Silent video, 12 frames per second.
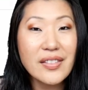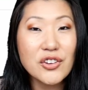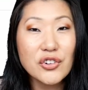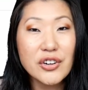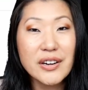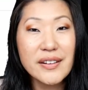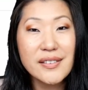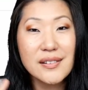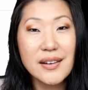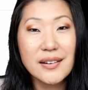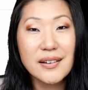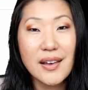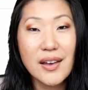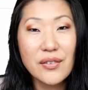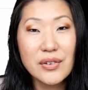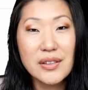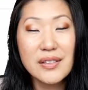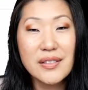Then you're going to select
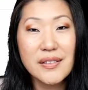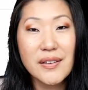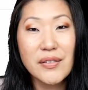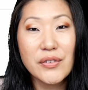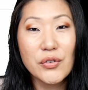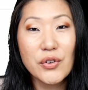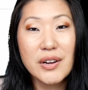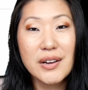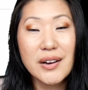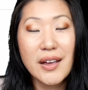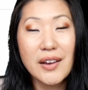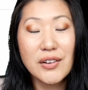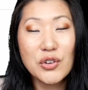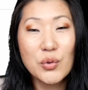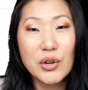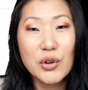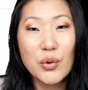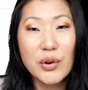everything that's on the screen and you
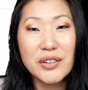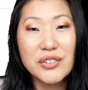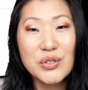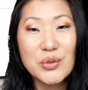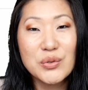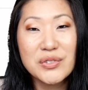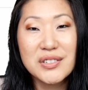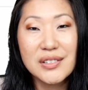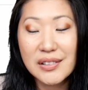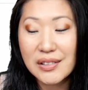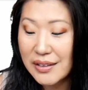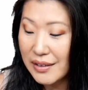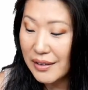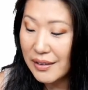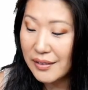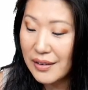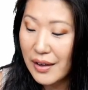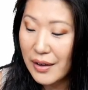are going to delete
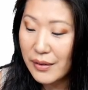it.